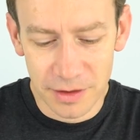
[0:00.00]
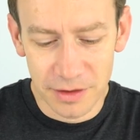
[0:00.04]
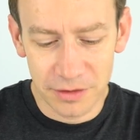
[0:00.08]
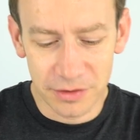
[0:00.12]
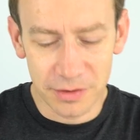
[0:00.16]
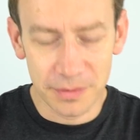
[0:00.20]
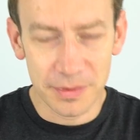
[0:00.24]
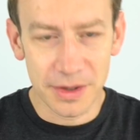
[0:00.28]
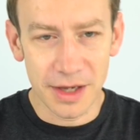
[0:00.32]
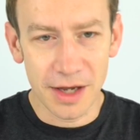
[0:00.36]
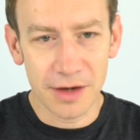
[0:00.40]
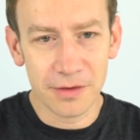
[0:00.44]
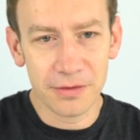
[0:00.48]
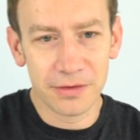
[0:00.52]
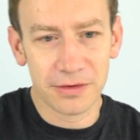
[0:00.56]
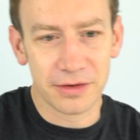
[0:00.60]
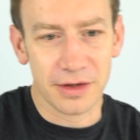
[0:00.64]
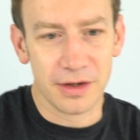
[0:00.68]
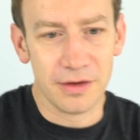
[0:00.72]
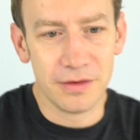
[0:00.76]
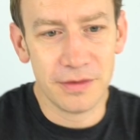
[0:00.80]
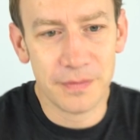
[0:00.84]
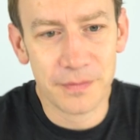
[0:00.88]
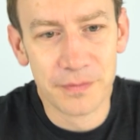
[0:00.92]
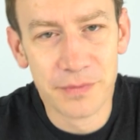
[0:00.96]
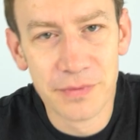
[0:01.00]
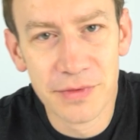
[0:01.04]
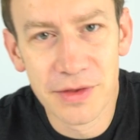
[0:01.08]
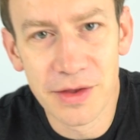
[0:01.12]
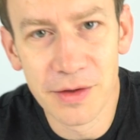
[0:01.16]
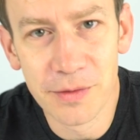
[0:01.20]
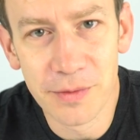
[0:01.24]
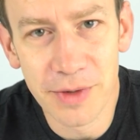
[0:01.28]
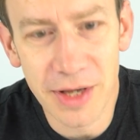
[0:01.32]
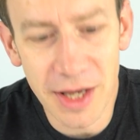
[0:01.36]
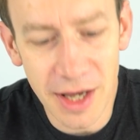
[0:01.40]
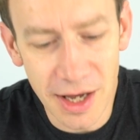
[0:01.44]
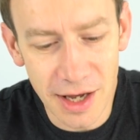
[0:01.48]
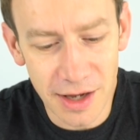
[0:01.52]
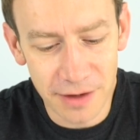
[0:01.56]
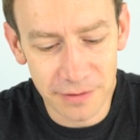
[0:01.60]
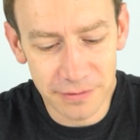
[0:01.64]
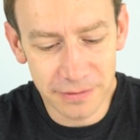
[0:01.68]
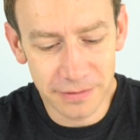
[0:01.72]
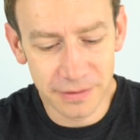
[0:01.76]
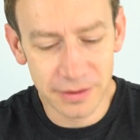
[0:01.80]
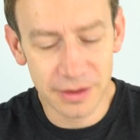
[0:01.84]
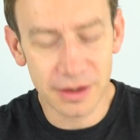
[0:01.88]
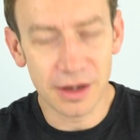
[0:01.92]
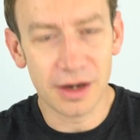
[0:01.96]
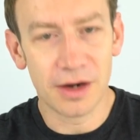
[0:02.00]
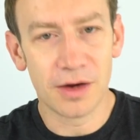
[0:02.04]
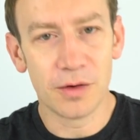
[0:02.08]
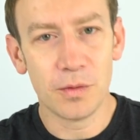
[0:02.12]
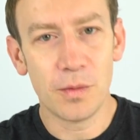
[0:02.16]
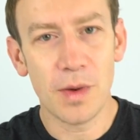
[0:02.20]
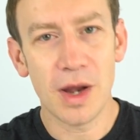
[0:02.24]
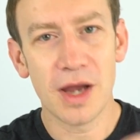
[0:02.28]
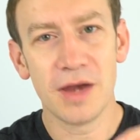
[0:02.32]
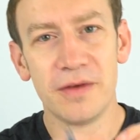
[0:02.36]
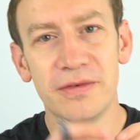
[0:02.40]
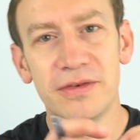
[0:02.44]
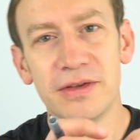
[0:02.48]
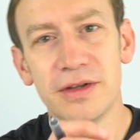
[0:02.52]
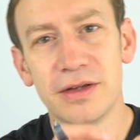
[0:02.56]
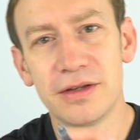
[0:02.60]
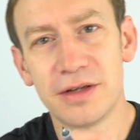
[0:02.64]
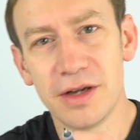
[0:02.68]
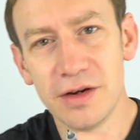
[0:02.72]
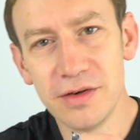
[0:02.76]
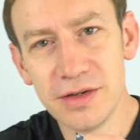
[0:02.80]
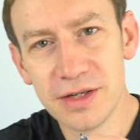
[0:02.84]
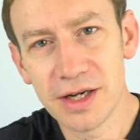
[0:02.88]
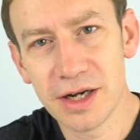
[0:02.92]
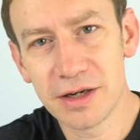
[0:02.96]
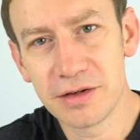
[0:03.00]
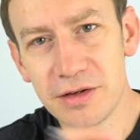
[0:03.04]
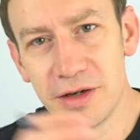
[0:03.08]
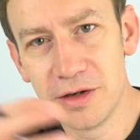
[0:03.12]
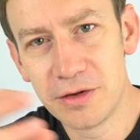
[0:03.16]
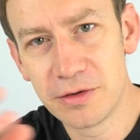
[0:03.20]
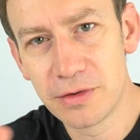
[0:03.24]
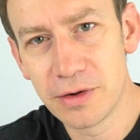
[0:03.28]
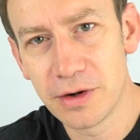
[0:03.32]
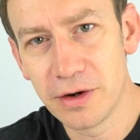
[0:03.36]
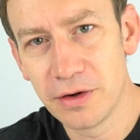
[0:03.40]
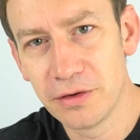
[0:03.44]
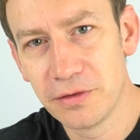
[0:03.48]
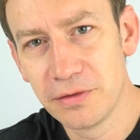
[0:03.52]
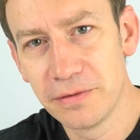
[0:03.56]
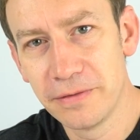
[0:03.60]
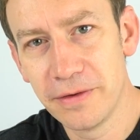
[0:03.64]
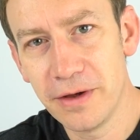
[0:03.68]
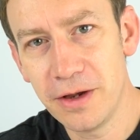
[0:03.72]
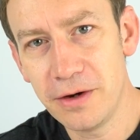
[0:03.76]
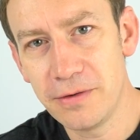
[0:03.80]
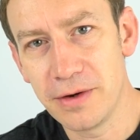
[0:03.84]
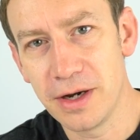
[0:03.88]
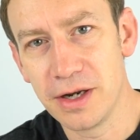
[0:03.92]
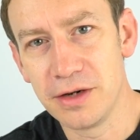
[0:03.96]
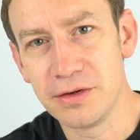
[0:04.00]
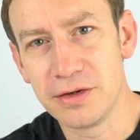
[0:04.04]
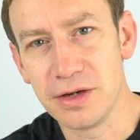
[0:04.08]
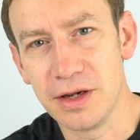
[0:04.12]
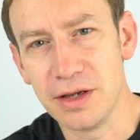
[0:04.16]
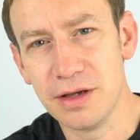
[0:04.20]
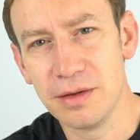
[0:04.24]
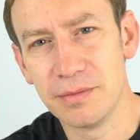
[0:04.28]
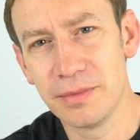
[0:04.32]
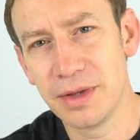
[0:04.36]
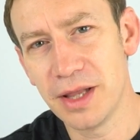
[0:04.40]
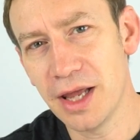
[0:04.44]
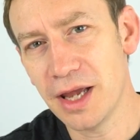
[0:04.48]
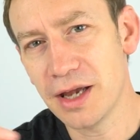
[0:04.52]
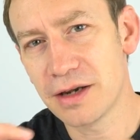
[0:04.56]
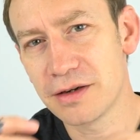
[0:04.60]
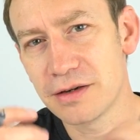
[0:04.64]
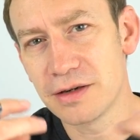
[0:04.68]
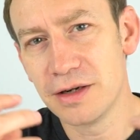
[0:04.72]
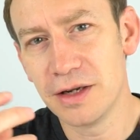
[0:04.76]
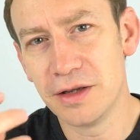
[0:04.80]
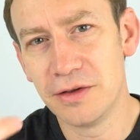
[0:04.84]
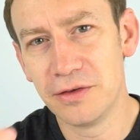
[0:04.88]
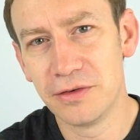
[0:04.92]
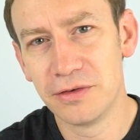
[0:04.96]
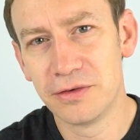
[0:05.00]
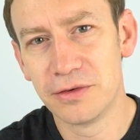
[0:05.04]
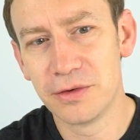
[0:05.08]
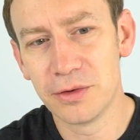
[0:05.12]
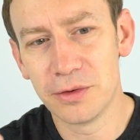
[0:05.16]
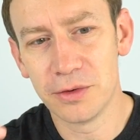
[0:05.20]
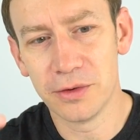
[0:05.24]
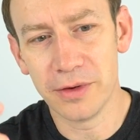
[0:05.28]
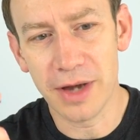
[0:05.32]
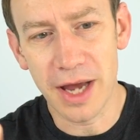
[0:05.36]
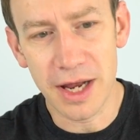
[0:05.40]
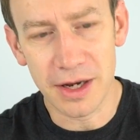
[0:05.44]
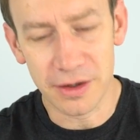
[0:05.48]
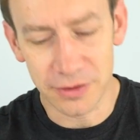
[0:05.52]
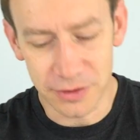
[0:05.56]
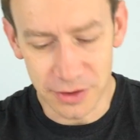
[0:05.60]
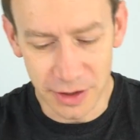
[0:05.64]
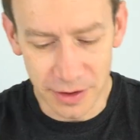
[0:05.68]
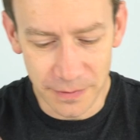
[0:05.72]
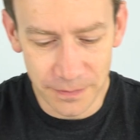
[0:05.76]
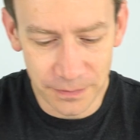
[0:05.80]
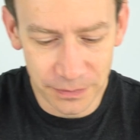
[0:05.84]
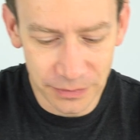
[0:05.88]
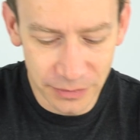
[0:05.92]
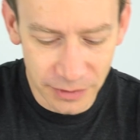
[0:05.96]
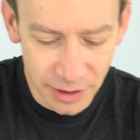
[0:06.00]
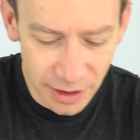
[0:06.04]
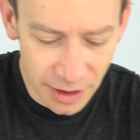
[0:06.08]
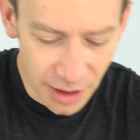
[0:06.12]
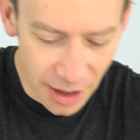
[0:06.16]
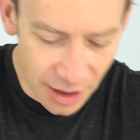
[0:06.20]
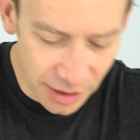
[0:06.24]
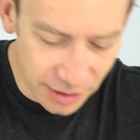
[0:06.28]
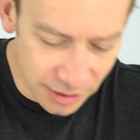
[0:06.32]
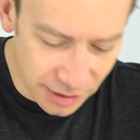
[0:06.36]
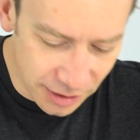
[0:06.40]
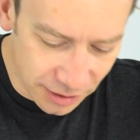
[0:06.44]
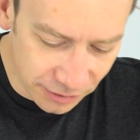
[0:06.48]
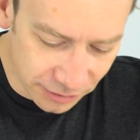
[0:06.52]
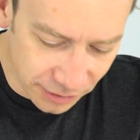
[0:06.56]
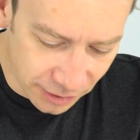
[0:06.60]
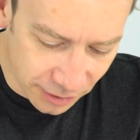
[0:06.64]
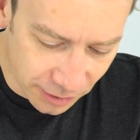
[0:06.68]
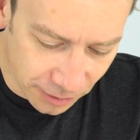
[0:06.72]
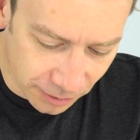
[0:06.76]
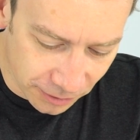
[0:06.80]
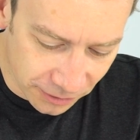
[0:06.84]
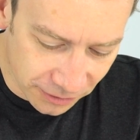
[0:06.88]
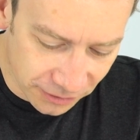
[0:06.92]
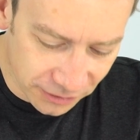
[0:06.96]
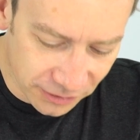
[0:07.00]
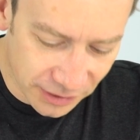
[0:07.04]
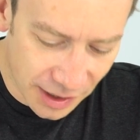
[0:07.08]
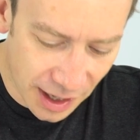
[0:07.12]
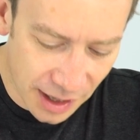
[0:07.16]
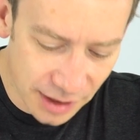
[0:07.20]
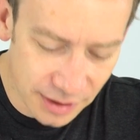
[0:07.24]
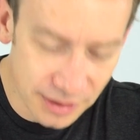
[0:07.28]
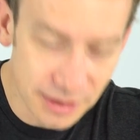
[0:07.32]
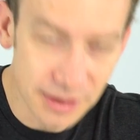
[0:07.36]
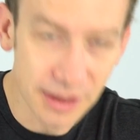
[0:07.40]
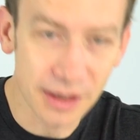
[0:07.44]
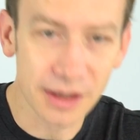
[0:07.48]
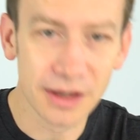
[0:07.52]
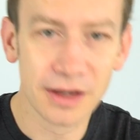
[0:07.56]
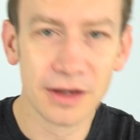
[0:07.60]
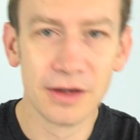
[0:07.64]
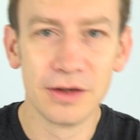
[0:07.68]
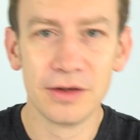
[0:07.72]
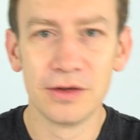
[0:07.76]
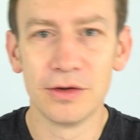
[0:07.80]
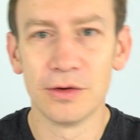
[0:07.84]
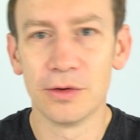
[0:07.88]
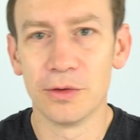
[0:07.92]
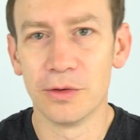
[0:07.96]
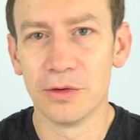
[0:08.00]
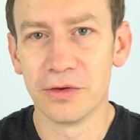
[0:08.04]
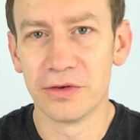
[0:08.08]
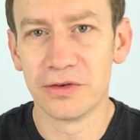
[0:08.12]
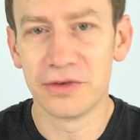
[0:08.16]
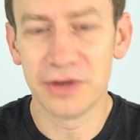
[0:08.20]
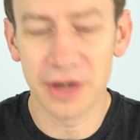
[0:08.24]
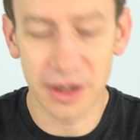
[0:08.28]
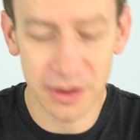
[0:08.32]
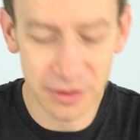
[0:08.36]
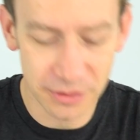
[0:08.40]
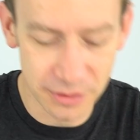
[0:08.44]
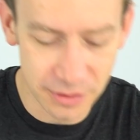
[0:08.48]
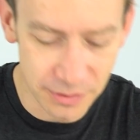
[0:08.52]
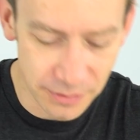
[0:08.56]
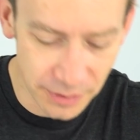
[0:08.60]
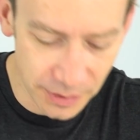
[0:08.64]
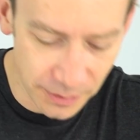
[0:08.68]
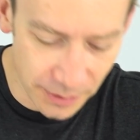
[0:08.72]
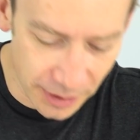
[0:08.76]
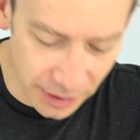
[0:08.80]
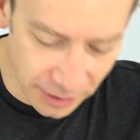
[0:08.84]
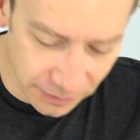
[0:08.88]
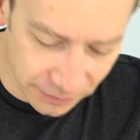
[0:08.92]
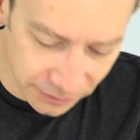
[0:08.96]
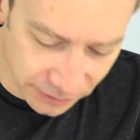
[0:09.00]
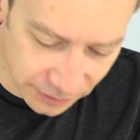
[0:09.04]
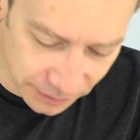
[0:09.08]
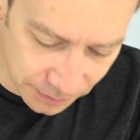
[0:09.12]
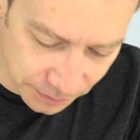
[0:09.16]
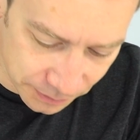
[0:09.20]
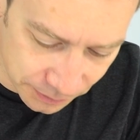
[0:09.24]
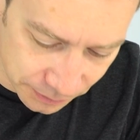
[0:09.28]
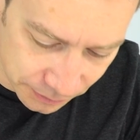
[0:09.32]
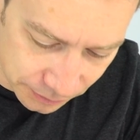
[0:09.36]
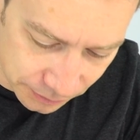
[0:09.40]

Something else, though, that we have are waves that don't actually transfer energy, but they actually store energy. And these are called standing or stationary waves.